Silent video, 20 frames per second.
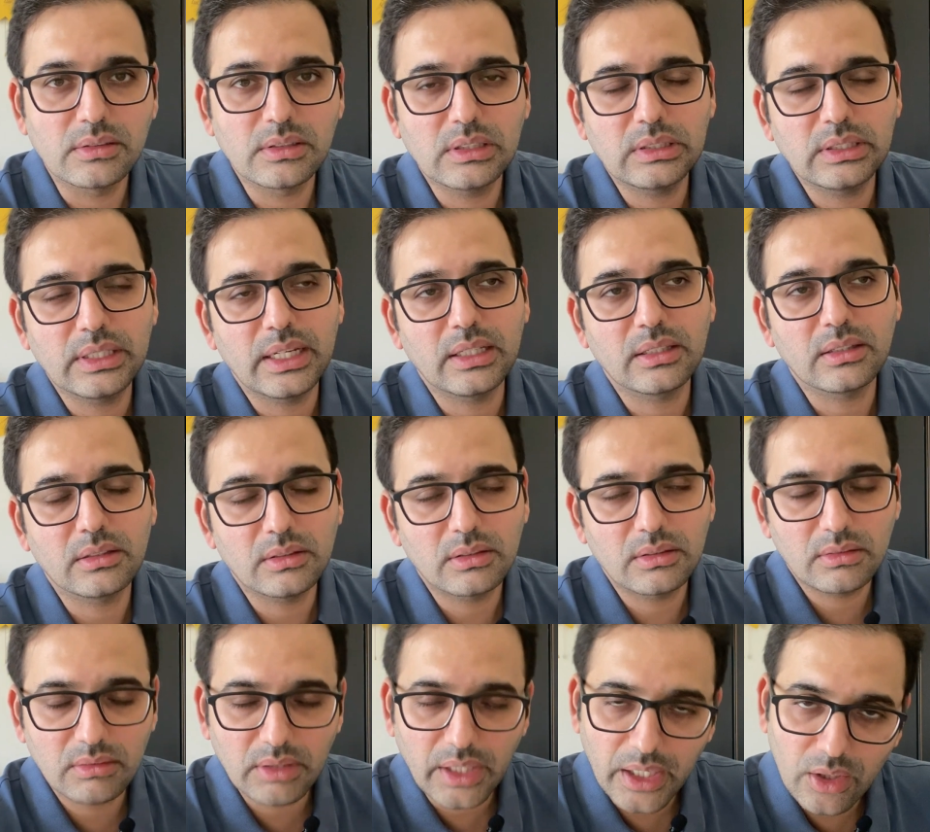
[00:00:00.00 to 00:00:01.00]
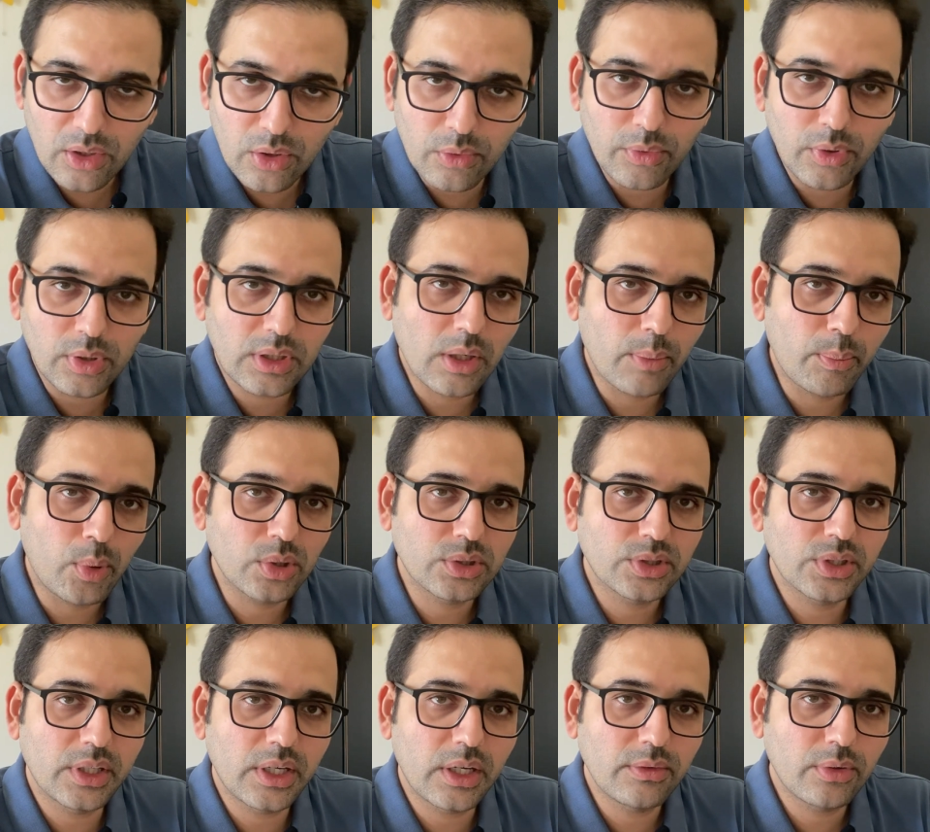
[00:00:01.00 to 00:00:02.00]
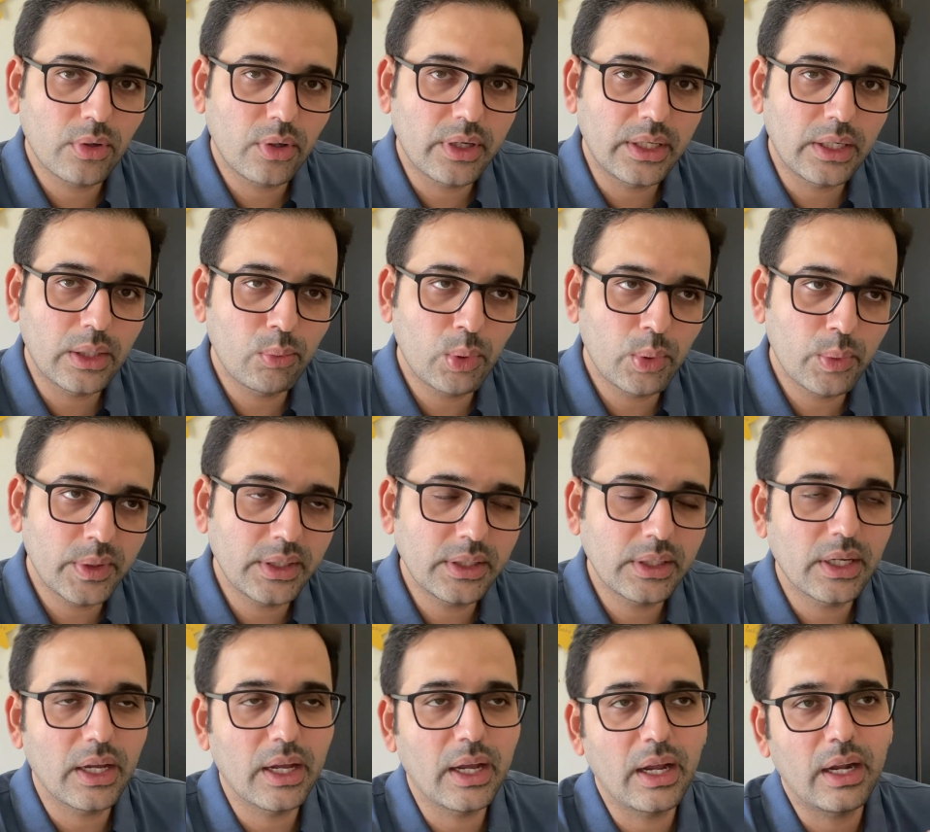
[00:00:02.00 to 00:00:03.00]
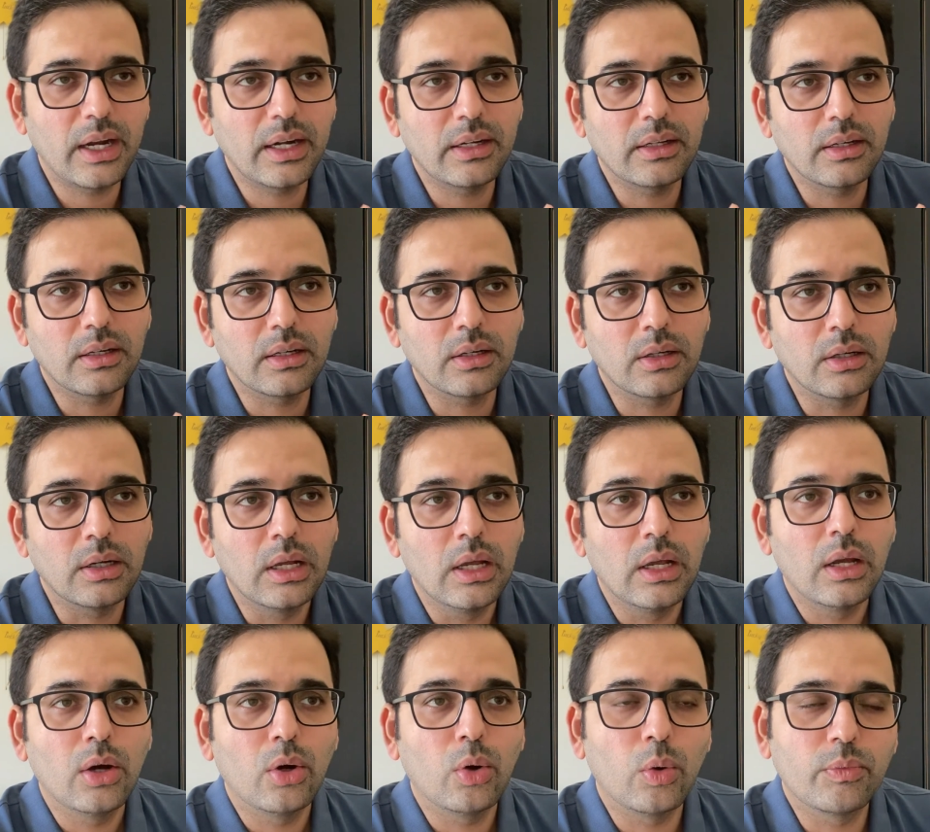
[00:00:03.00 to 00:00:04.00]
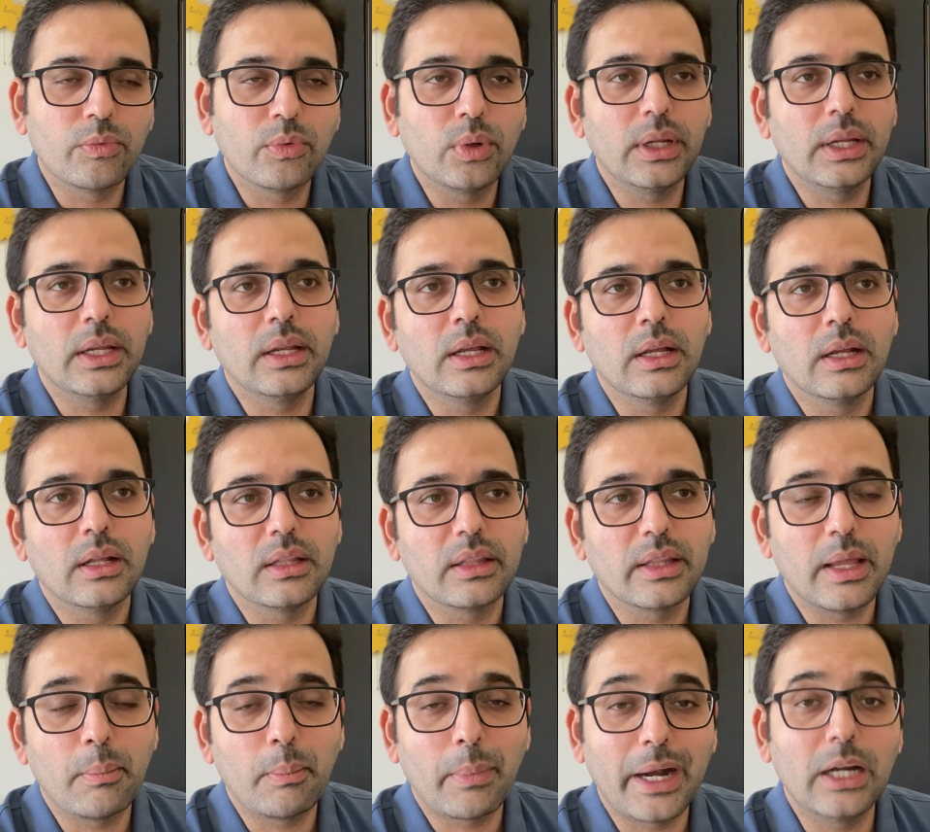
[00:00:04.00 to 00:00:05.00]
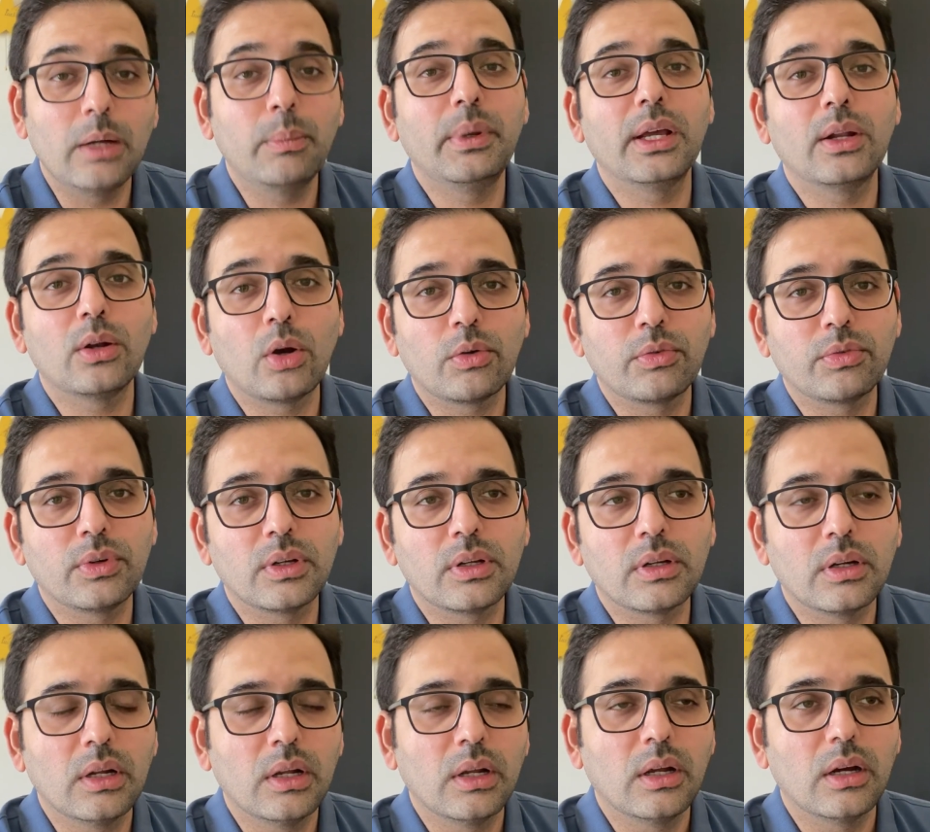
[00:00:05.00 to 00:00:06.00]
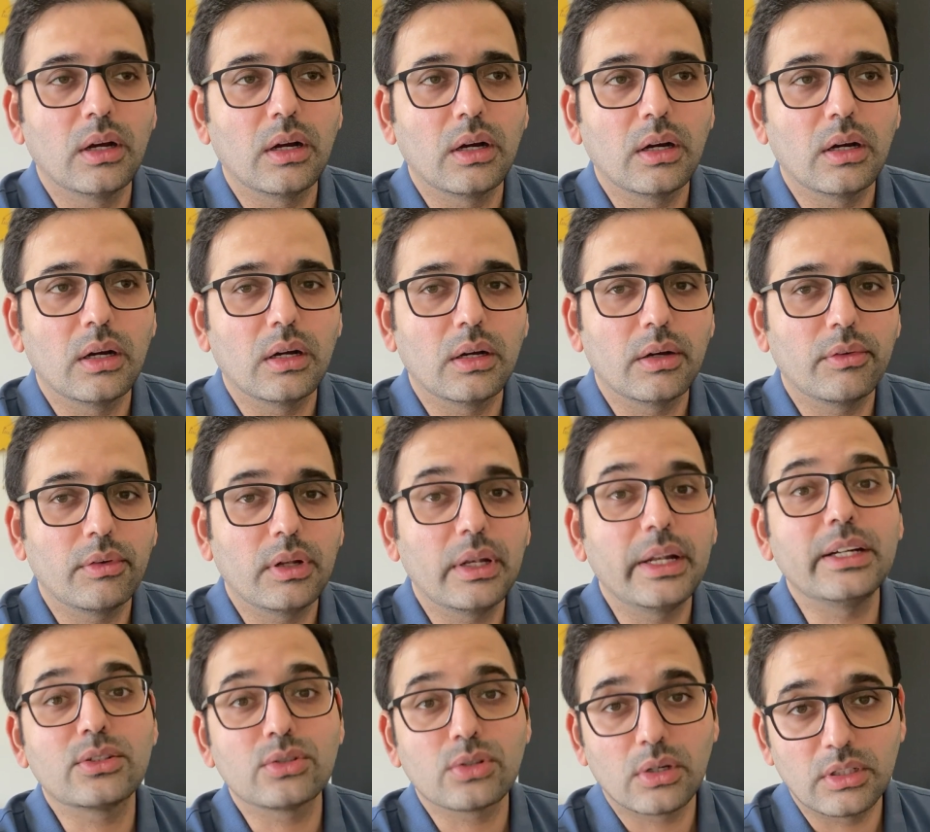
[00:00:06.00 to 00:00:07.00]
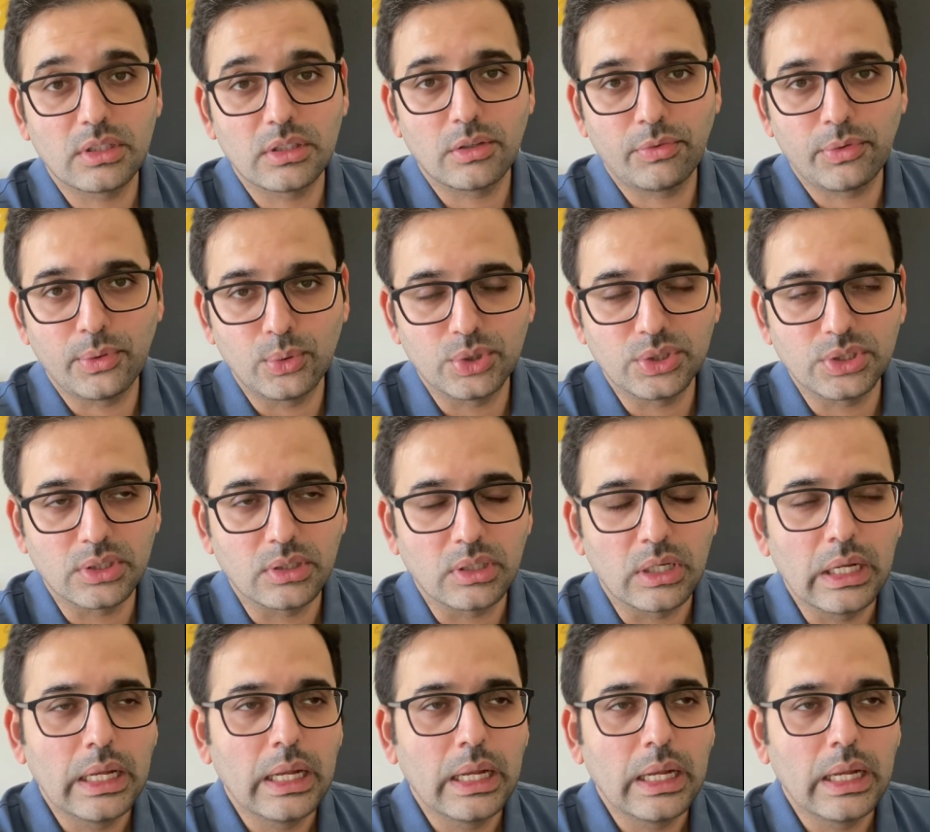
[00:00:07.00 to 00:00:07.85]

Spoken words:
Just say thank you for the opportunity for interviewing, and hopefully there might be an offer later on in the future.